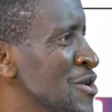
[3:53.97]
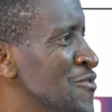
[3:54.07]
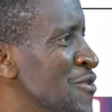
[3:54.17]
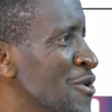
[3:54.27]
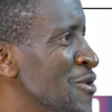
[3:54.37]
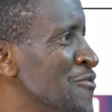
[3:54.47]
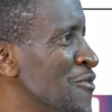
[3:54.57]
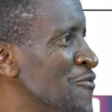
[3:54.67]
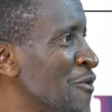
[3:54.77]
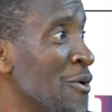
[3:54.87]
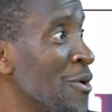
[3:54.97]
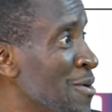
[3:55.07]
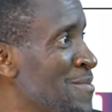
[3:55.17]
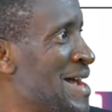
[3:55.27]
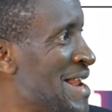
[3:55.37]
for
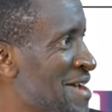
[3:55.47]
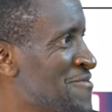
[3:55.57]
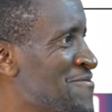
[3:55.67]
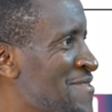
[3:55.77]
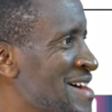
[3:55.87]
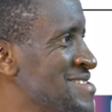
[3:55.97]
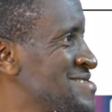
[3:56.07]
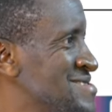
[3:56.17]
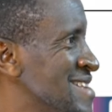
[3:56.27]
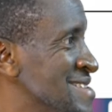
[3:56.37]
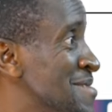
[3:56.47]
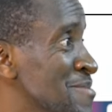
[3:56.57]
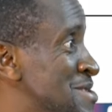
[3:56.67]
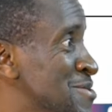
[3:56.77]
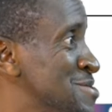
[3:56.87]
all my life as a
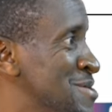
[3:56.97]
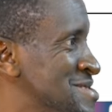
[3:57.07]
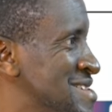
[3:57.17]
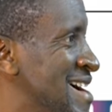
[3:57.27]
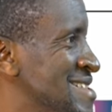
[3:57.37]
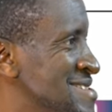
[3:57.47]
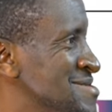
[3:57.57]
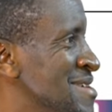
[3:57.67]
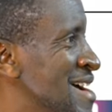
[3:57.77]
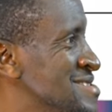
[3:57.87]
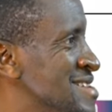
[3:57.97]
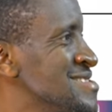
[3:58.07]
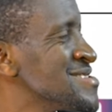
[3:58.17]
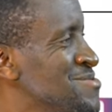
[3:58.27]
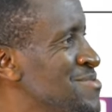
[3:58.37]
medical doctor. That's where I
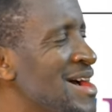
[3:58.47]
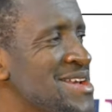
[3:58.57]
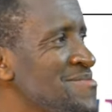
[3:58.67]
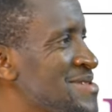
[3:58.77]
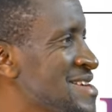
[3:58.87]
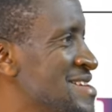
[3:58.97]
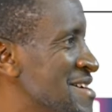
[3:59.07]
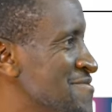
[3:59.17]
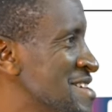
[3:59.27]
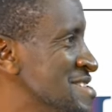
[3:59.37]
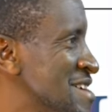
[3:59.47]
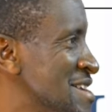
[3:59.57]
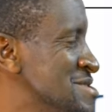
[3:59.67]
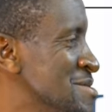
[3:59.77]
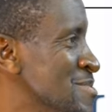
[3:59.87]
started to work immediately after
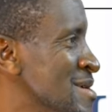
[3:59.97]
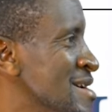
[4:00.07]
internship